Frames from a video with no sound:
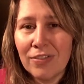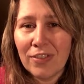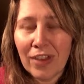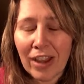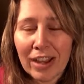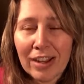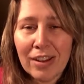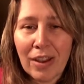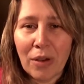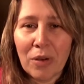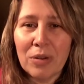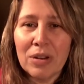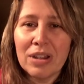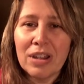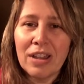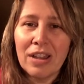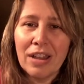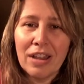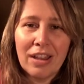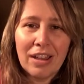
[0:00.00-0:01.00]
Find out
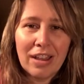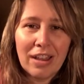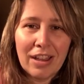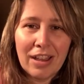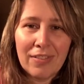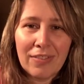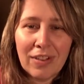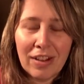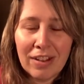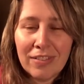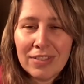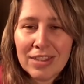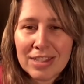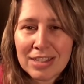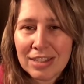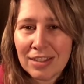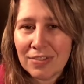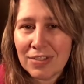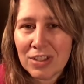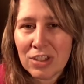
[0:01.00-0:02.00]
if all of
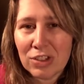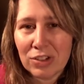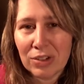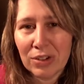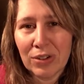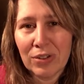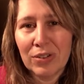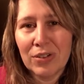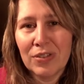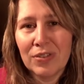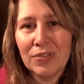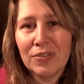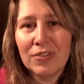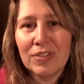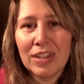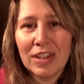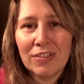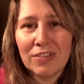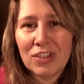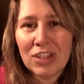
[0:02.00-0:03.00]
this stuff is true,
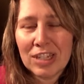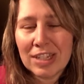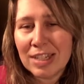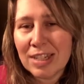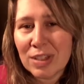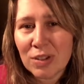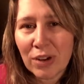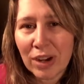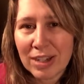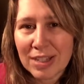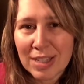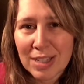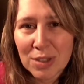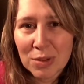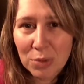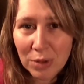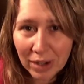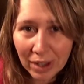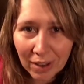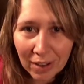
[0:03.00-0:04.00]
if Jesus Christ
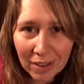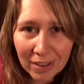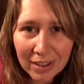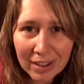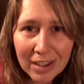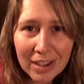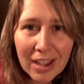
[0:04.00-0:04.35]
is real.